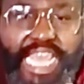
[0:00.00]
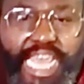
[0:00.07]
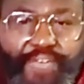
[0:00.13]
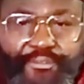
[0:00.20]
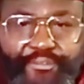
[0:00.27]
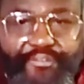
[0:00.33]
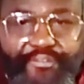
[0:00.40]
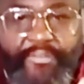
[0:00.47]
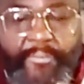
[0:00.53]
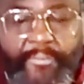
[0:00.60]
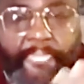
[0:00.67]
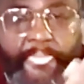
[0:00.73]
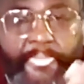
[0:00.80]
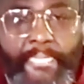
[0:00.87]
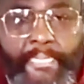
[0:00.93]
like,
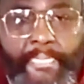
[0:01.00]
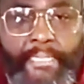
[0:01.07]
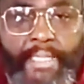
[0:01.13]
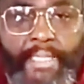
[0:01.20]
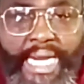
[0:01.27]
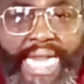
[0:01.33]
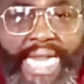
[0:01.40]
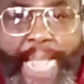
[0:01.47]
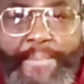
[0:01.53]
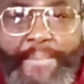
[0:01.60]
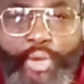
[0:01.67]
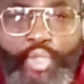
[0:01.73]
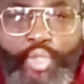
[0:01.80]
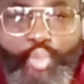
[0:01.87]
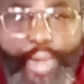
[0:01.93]
because we know that
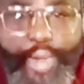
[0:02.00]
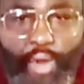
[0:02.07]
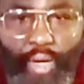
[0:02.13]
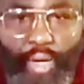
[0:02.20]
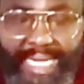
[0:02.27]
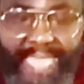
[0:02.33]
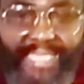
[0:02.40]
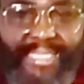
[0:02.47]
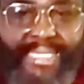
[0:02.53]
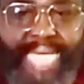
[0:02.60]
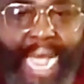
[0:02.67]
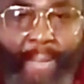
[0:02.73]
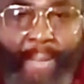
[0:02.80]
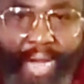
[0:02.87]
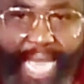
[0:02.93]
Simon Eber is
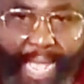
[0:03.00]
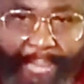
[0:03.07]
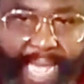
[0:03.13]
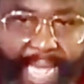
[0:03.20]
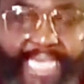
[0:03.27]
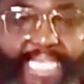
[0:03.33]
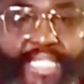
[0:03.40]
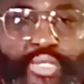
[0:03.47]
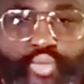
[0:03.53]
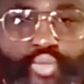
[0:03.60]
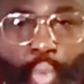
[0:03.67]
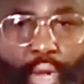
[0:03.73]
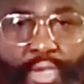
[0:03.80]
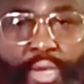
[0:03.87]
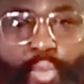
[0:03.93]
working with some
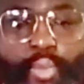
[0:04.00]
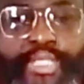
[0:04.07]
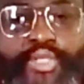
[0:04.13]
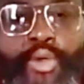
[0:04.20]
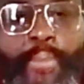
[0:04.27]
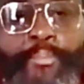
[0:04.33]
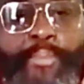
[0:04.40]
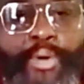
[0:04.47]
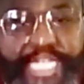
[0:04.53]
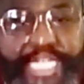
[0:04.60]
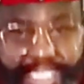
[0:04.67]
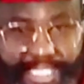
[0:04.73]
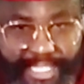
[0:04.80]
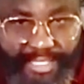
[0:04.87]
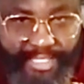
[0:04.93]
politicians
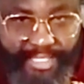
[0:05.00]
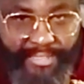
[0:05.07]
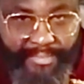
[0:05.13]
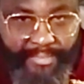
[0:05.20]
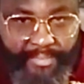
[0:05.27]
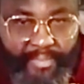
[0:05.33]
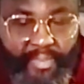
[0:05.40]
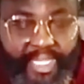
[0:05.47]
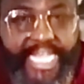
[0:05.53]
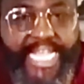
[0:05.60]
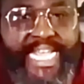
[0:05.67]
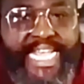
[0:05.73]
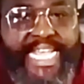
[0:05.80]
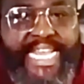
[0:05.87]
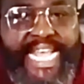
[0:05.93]
in a sense
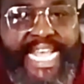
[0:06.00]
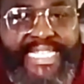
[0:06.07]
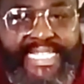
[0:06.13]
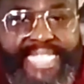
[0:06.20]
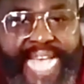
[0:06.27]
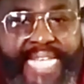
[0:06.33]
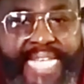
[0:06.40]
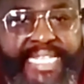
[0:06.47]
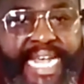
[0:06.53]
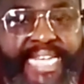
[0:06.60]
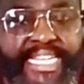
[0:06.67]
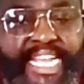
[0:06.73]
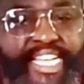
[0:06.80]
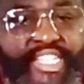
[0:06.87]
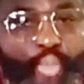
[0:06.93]
that they want to
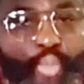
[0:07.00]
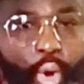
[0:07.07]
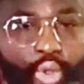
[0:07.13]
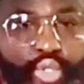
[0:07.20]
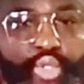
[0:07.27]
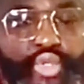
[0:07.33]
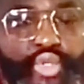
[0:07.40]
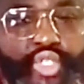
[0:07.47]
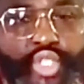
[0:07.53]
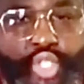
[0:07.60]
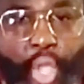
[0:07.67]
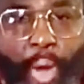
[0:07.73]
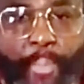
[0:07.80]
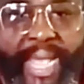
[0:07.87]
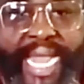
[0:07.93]
stop election
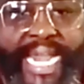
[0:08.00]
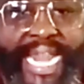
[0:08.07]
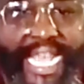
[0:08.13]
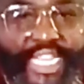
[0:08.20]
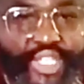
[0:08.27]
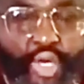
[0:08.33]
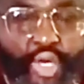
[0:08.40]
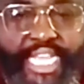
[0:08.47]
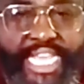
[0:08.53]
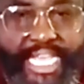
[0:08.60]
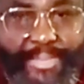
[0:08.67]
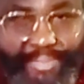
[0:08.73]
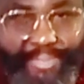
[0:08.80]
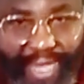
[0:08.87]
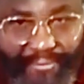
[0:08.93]
in Biafra land,
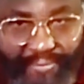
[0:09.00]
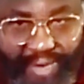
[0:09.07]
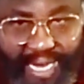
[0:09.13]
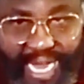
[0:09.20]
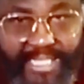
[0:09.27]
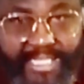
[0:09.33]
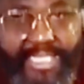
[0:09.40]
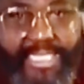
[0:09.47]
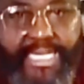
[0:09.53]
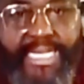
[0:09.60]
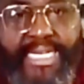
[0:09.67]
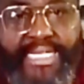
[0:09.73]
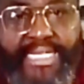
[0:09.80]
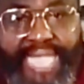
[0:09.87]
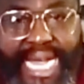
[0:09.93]
that is the reason
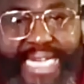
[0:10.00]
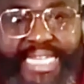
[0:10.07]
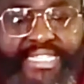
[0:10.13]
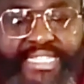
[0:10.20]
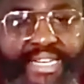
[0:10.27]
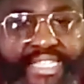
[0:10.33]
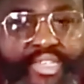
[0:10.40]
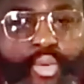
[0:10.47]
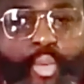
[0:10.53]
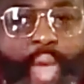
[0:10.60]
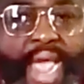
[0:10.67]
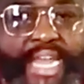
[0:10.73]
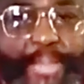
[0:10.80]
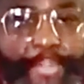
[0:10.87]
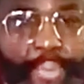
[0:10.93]
why they put this
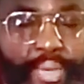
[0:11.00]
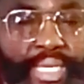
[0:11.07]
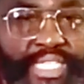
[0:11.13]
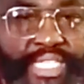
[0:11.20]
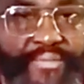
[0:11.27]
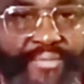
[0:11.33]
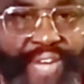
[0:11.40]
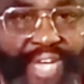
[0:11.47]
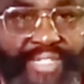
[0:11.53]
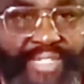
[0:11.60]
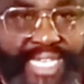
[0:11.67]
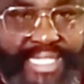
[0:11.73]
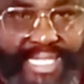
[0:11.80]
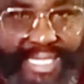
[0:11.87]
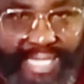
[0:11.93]
5-day sit at home.
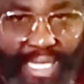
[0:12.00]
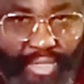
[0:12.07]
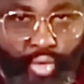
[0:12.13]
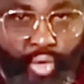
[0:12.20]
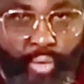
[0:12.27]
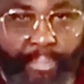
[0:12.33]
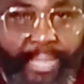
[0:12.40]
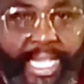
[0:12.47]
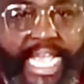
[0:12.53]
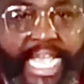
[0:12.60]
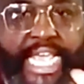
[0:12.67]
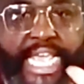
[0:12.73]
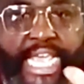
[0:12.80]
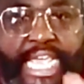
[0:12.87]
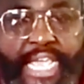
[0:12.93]
If it works,